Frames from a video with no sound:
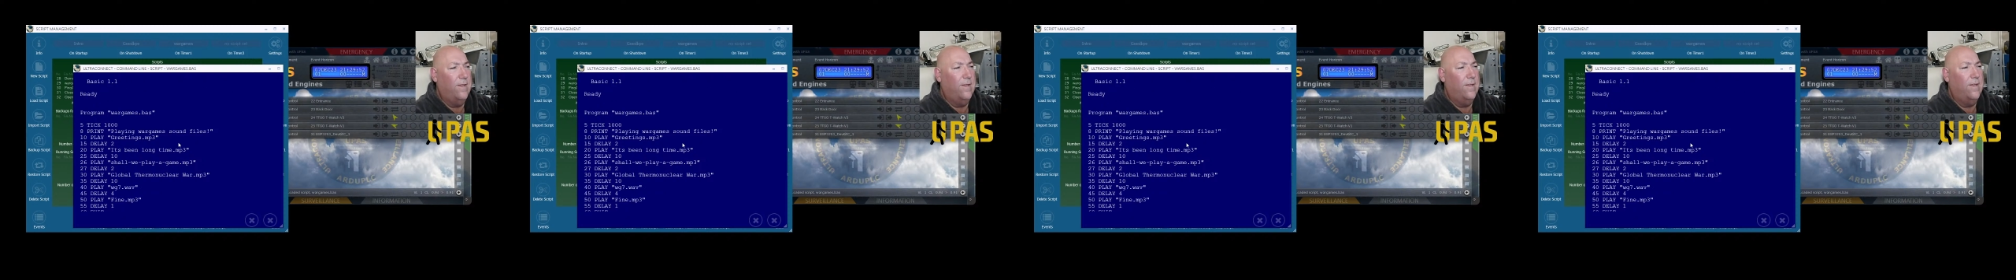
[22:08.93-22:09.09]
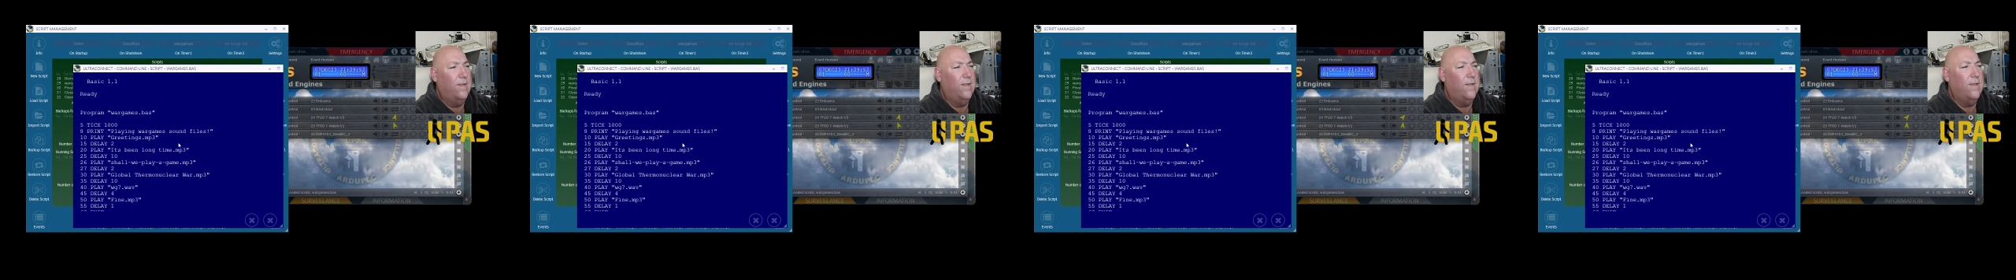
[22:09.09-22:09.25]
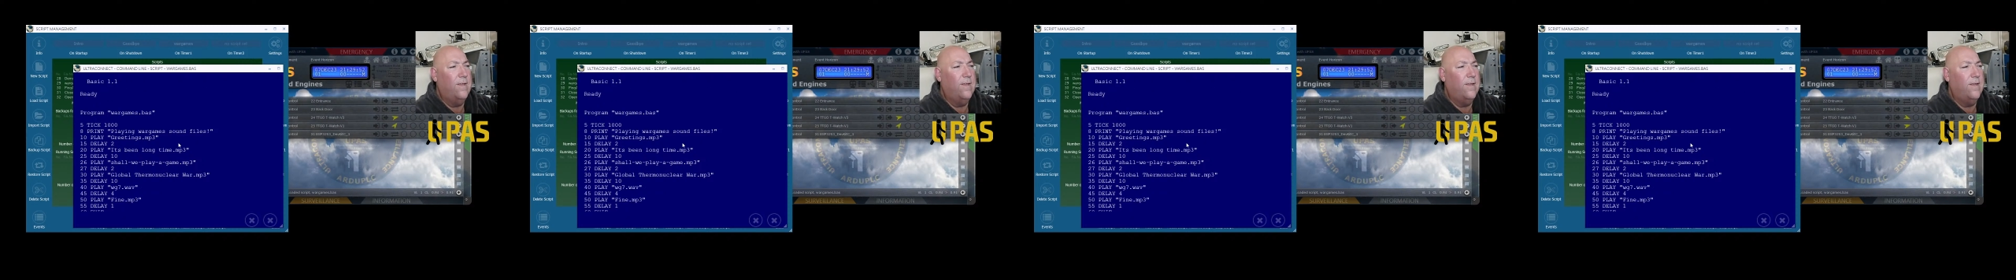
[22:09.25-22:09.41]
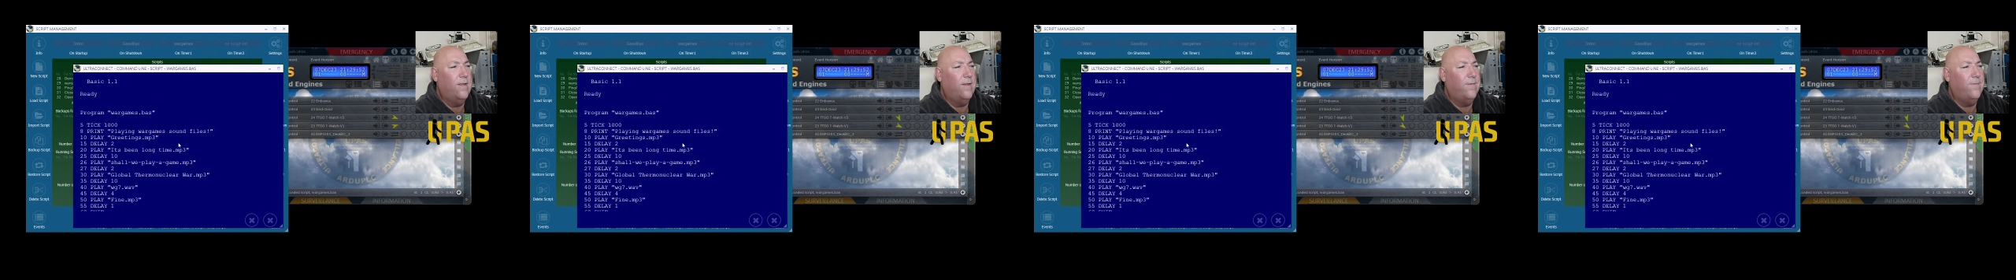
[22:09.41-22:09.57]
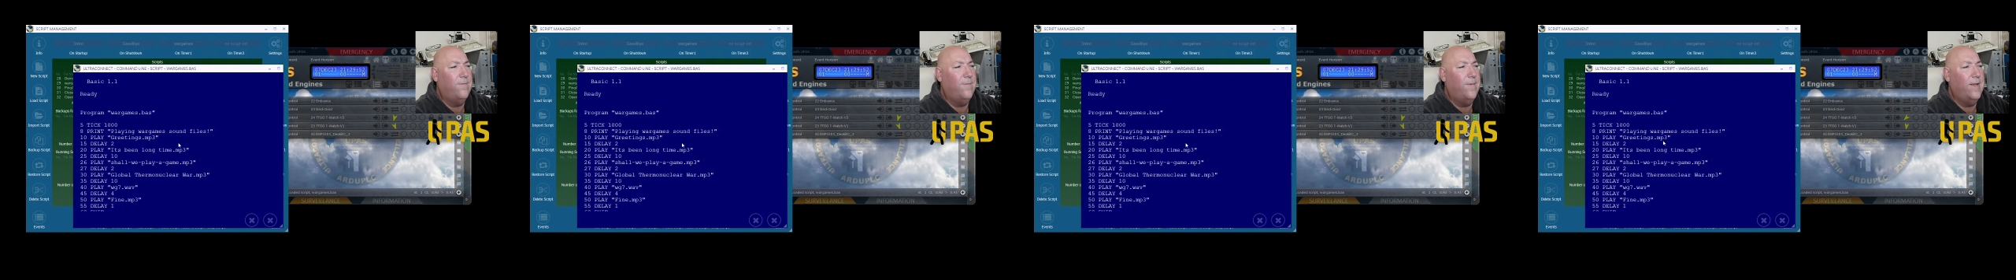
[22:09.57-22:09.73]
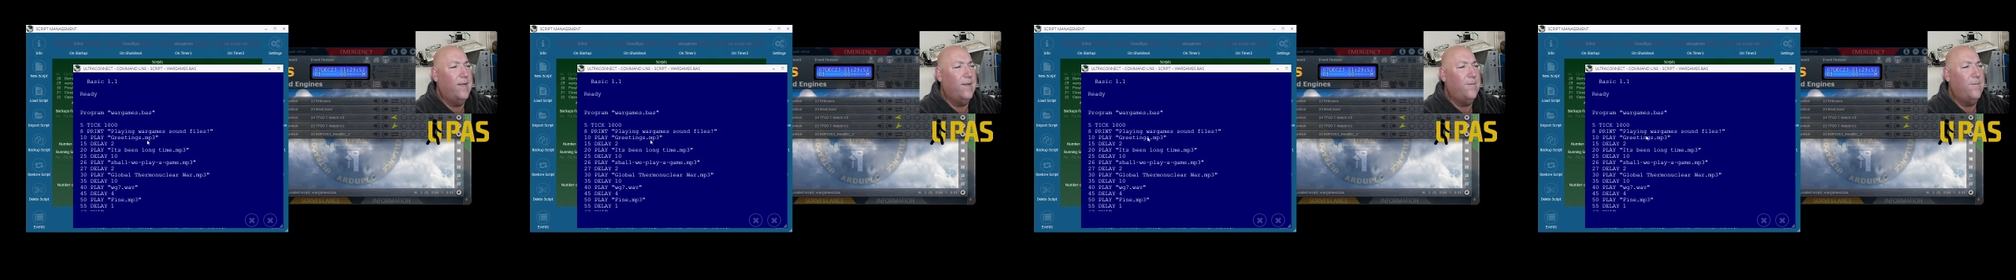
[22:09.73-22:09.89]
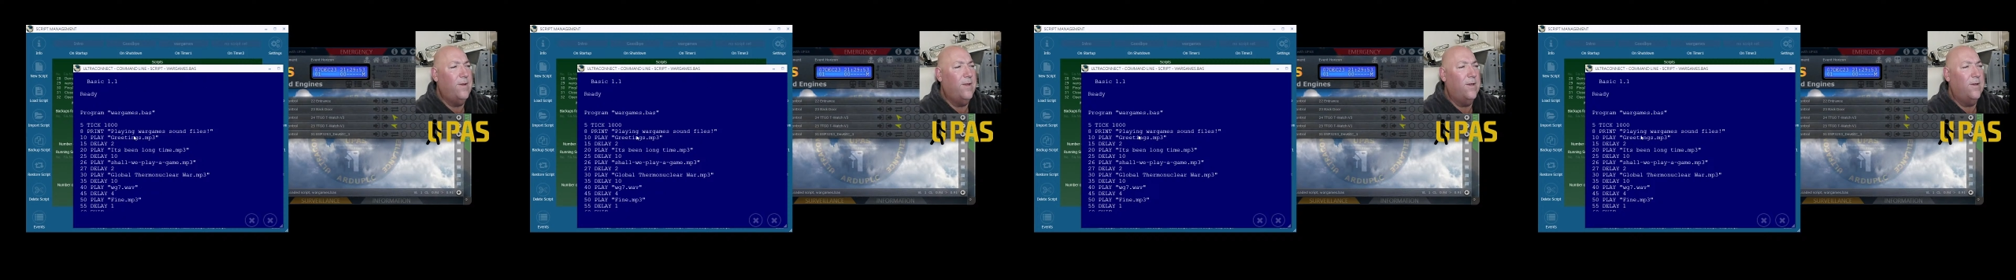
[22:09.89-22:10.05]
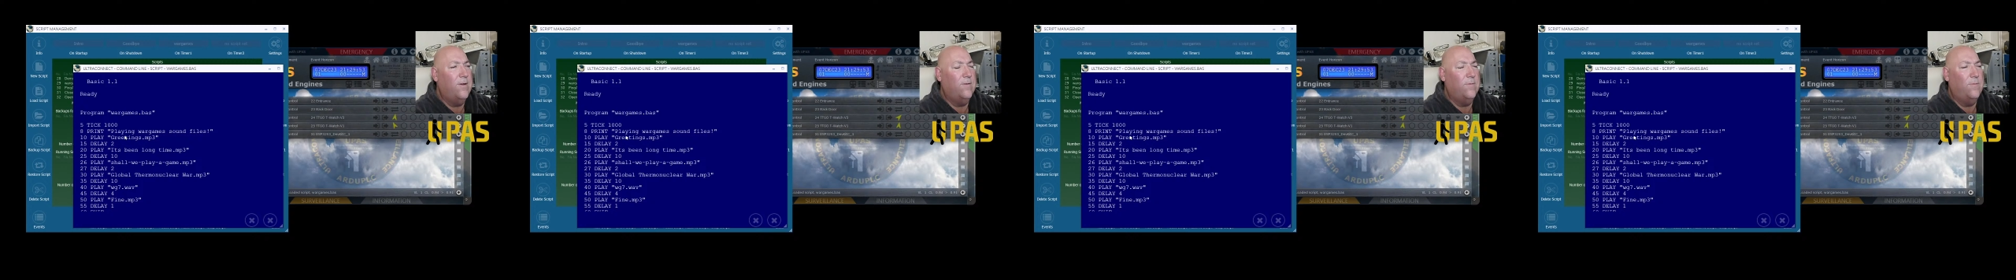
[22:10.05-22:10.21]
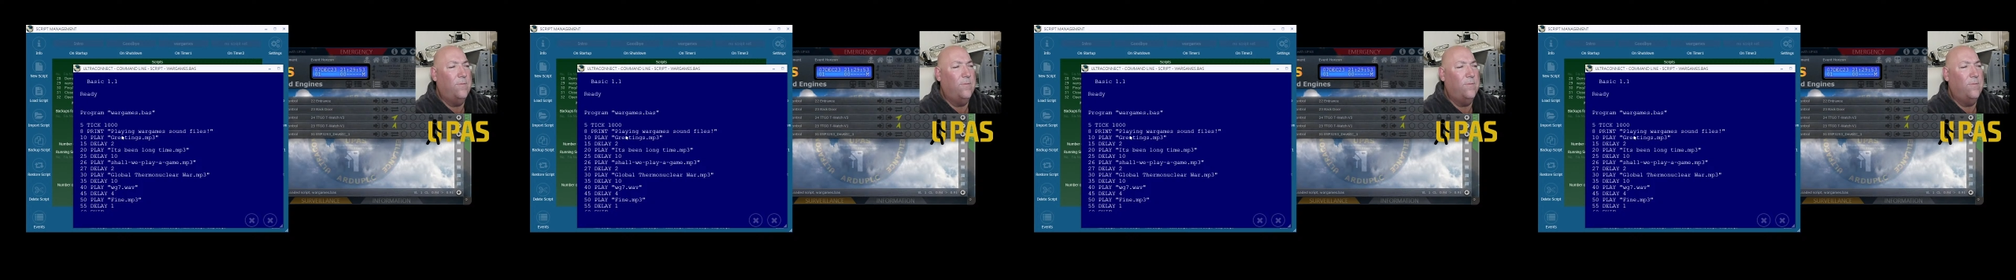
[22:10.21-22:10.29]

made my own